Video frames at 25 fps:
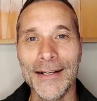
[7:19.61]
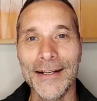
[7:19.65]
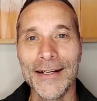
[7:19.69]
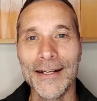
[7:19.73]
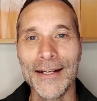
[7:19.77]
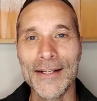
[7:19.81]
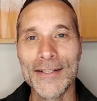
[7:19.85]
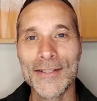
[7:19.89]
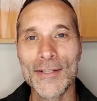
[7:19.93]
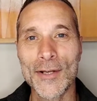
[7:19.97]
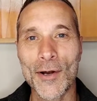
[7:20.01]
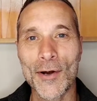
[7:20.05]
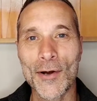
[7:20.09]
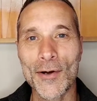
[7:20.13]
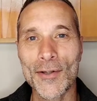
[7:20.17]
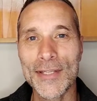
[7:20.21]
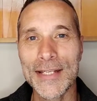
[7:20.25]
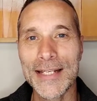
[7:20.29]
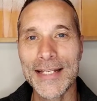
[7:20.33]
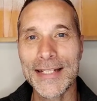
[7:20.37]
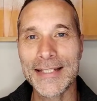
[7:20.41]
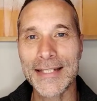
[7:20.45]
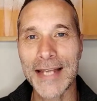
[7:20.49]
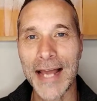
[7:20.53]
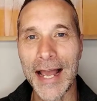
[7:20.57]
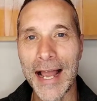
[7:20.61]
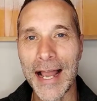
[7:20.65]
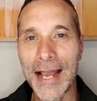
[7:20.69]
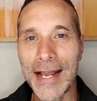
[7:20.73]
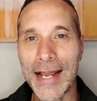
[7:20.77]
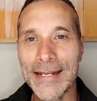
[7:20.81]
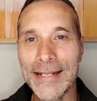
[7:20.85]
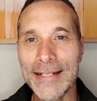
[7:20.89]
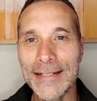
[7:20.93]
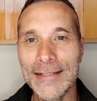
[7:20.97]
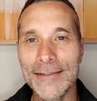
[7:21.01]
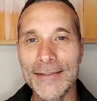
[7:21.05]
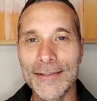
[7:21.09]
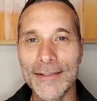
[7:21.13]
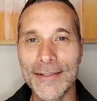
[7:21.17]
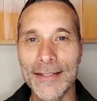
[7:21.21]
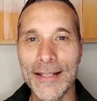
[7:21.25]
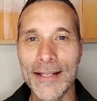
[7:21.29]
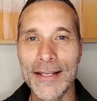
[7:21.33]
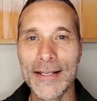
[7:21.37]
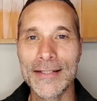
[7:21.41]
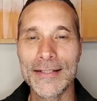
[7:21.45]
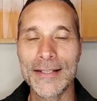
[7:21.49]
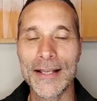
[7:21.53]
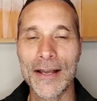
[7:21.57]
It's all these tiny little
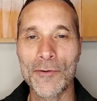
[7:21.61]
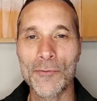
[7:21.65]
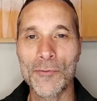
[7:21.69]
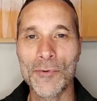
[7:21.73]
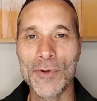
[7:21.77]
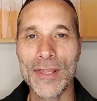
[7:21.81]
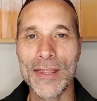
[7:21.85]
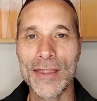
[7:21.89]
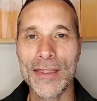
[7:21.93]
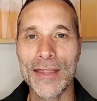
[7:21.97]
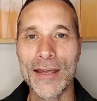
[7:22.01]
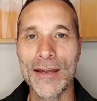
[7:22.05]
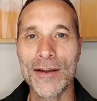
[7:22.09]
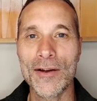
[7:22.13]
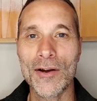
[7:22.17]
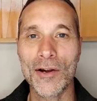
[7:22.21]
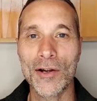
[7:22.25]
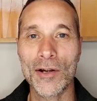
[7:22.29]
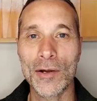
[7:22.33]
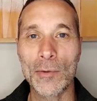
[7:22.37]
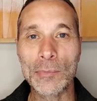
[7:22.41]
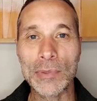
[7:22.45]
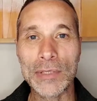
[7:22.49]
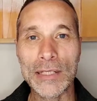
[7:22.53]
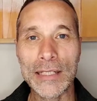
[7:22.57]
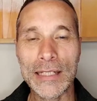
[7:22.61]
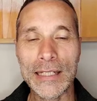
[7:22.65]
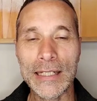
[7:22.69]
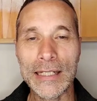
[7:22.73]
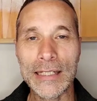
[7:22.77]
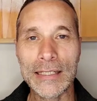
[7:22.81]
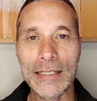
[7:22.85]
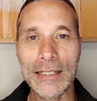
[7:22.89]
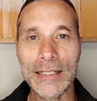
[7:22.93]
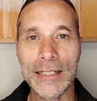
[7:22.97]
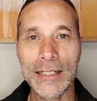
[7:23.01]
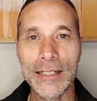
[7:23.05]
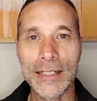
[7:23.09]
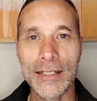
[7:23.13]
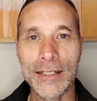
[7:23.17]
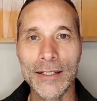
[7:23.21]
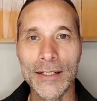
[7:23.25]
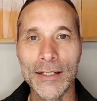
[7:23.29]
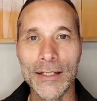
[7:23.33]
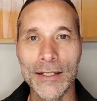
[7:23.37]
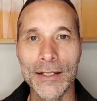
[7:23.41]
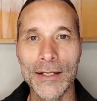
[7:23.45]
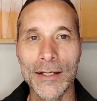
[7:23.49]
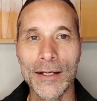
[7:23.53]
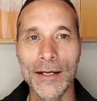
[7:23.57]
things that we think are completely
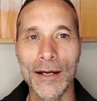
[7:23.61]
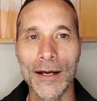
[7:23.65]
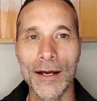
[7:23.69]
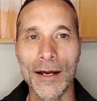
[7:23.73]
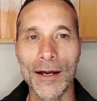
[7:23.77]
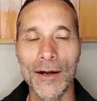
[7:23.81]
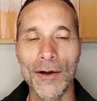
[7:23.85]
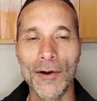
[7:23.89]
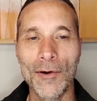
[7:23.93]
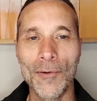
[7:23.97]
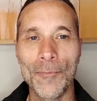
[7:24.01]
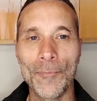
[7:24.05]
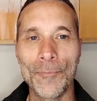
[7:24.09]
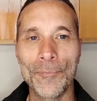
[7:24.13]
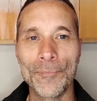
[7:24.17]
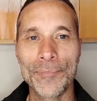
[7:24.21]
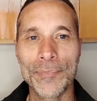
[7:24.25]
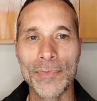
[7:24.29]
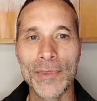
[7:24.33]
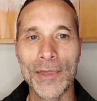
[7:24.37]
um,